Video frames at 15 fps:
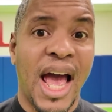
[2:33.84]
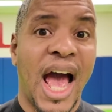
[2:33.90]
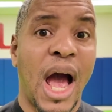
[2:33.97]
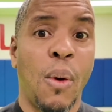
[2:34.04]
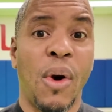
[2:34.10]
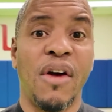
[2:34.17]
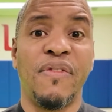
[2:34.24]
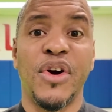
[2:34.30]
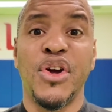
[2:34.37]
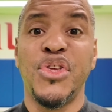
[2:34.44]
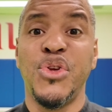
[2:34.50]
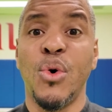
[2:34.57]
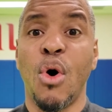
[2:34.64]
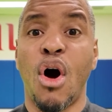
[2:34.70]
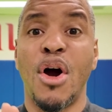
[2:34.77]
However,
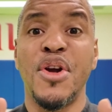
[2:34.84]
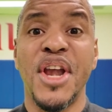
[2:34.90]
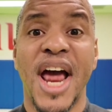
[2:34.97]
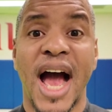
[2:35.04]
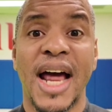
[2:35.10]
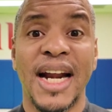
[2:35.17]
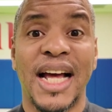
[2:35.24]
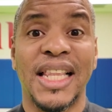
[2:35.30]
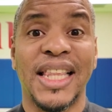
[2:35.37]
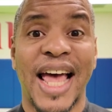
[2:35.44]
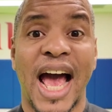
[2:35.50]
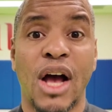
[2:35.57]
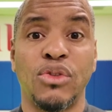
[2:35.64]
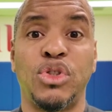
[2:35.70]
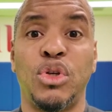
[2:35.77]
you are not
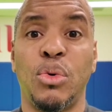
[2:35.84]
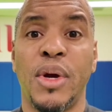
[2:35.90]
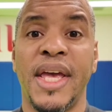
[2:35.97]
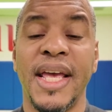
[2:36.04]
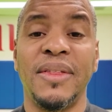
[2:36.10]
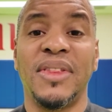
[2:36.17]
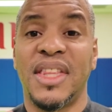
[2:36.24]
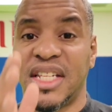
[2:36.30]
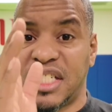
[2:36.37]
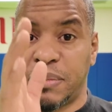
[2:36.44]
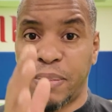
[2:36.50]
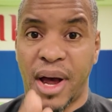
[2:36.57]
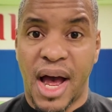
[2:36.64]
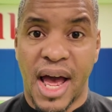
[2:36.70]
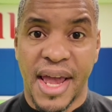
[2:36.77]
allowed to hit the
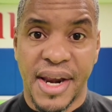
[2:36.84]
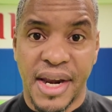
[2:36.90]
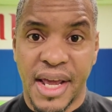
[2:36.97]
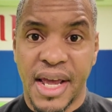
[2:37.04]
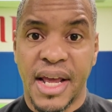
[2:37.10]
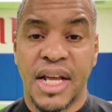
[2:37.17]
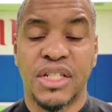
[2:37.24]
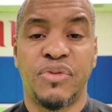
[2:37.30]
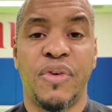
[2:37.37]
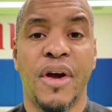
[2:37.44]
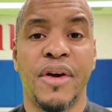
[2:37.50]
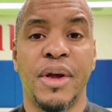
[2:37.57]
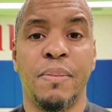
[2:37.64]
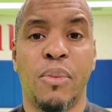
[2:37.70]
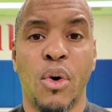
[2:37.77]
spine. It's
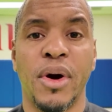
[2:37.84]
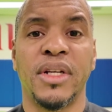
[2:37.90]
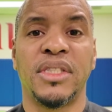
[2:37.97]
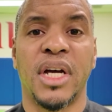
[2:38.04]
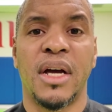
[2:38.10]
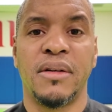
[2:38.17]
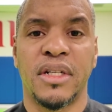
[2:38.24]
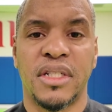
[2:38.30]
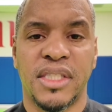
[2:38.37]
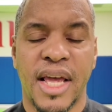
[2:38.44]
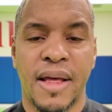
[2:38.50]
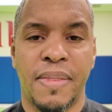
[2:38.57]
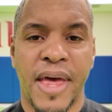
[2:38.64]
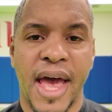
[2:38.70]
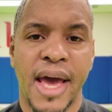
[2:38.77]
very important to
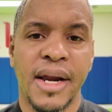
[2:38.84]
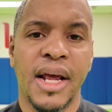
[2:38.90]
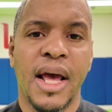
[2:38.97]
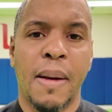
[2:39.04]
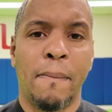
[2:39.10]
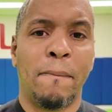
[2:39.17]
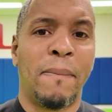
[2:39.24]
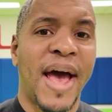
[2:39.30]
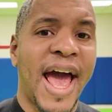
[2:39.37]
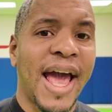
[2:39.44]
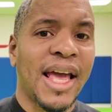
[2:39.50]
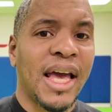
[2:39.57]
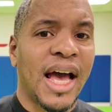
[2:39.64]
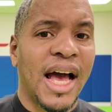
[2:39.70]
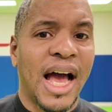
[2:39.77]
understand that. Back